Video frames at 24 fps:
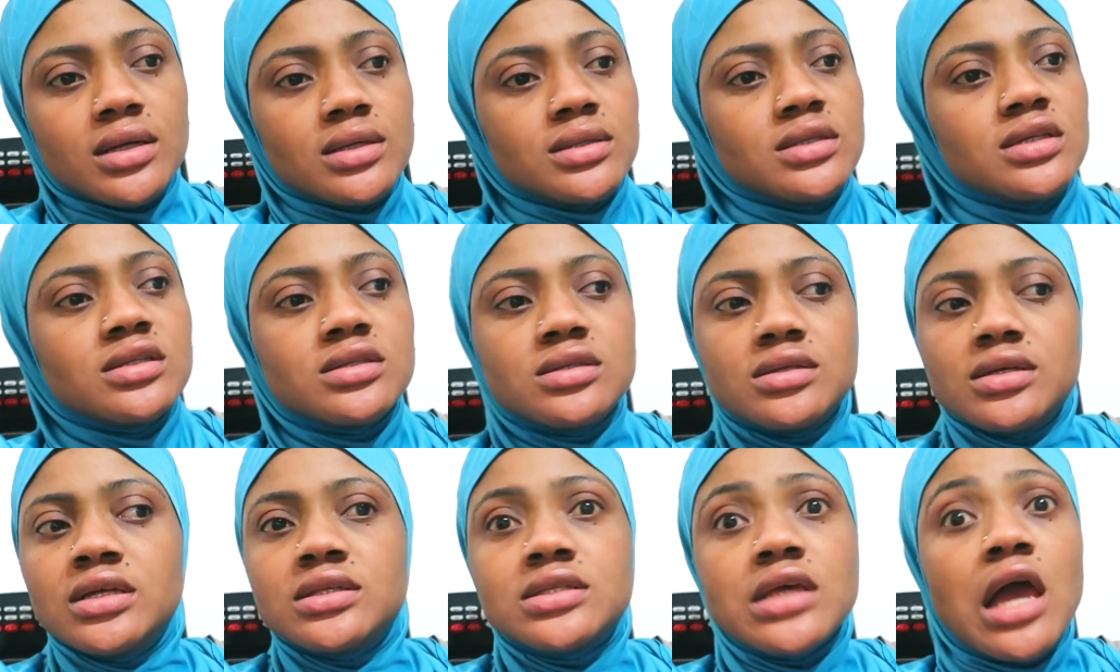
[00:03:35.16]

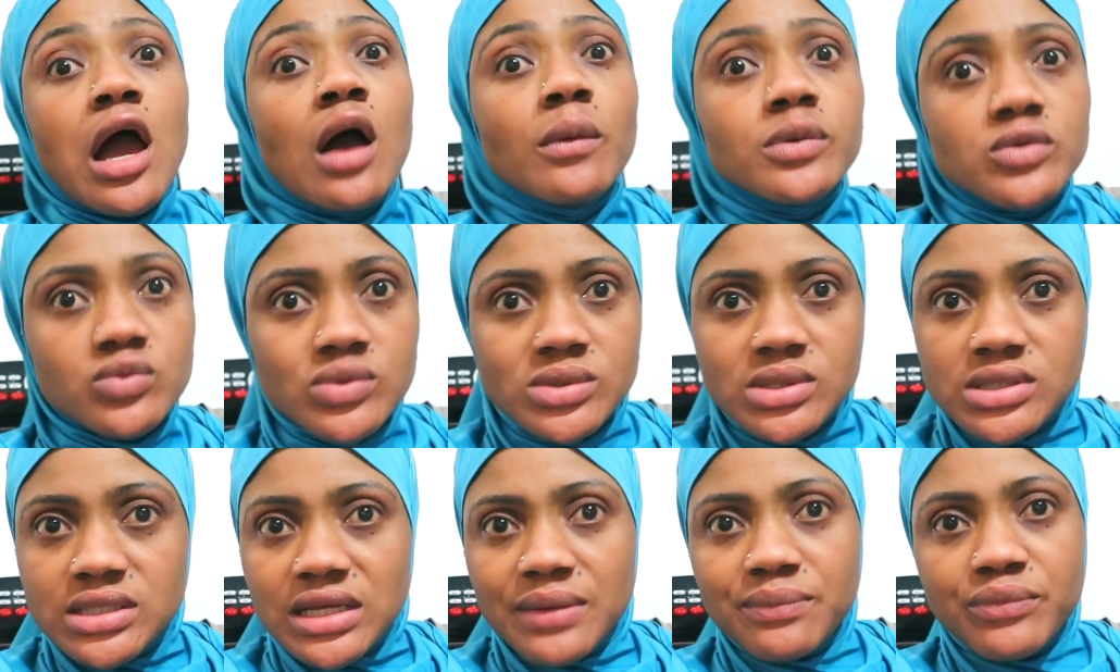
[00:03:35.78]
it helps
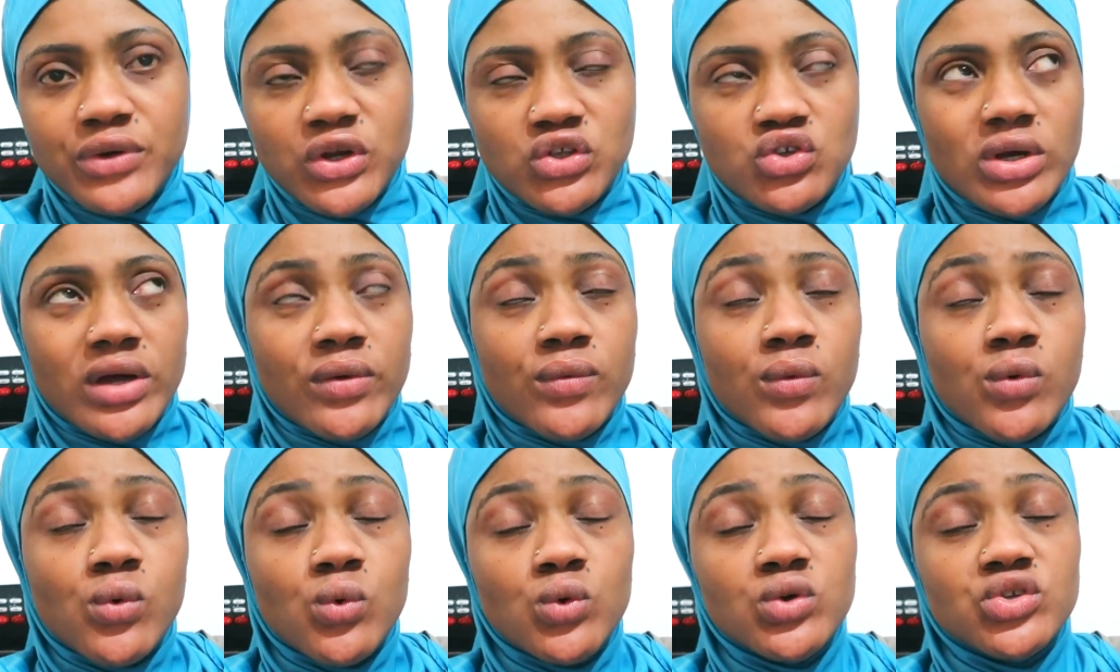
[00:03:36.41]
with the temperature.
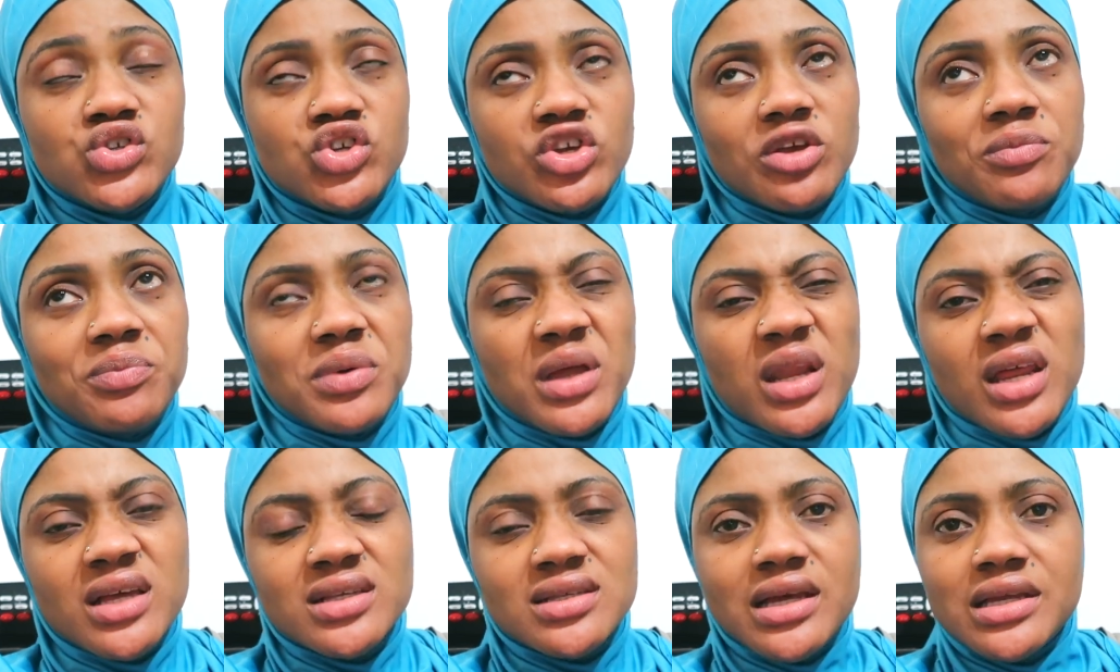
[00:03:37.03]
And good
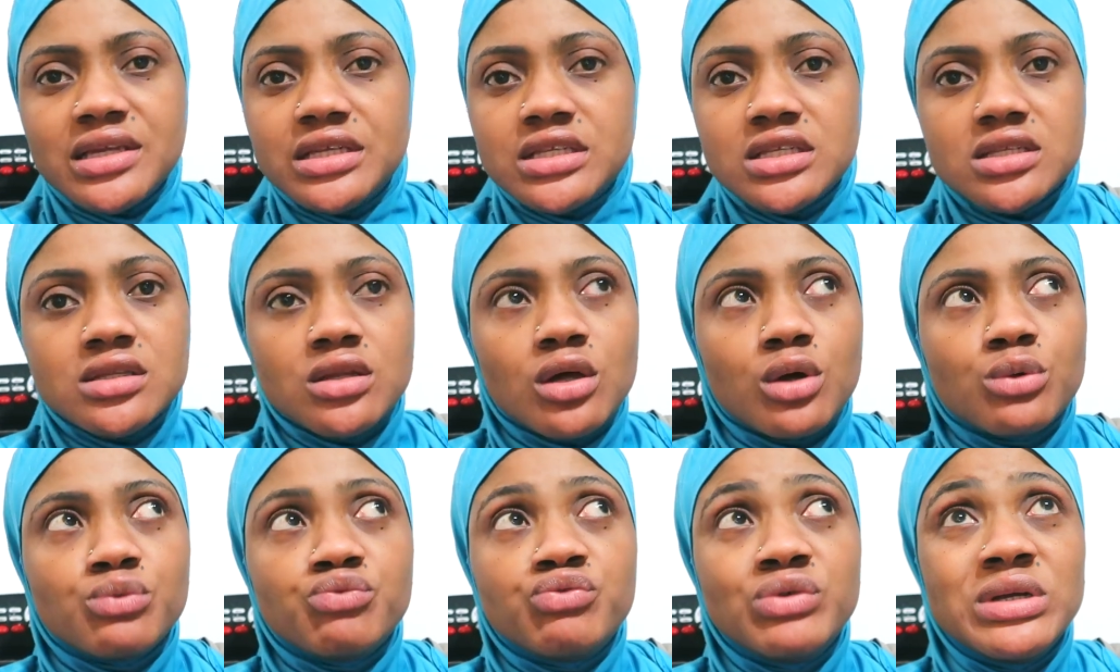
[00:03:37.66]
GP, they said it's
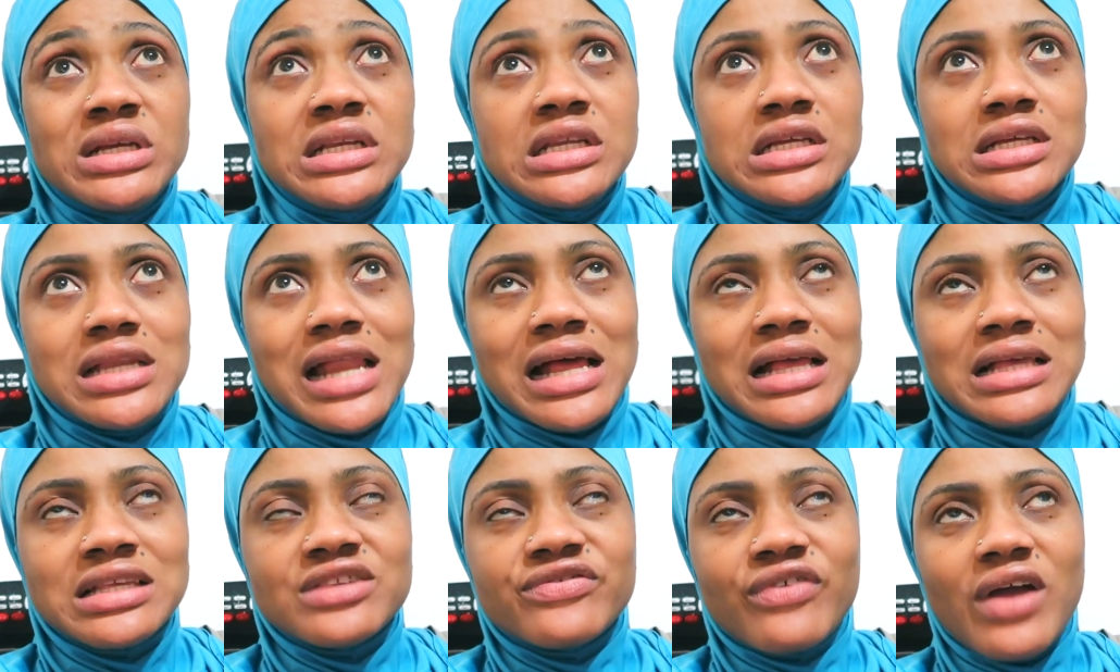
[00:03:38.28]
not really,
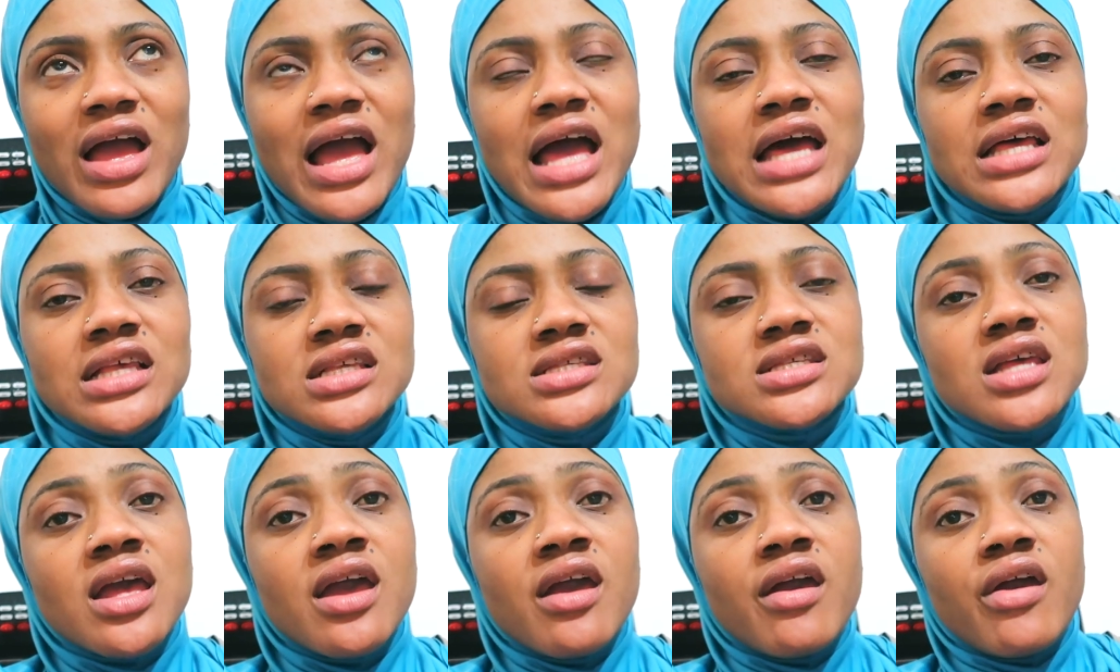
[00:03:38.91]
as far
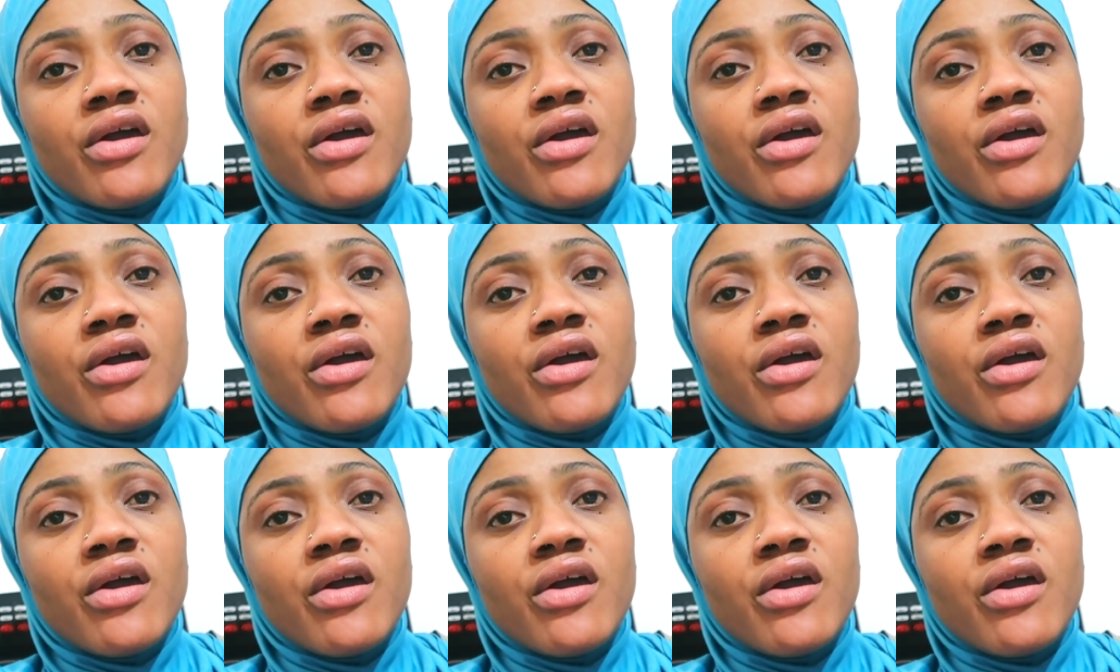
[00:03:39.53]
as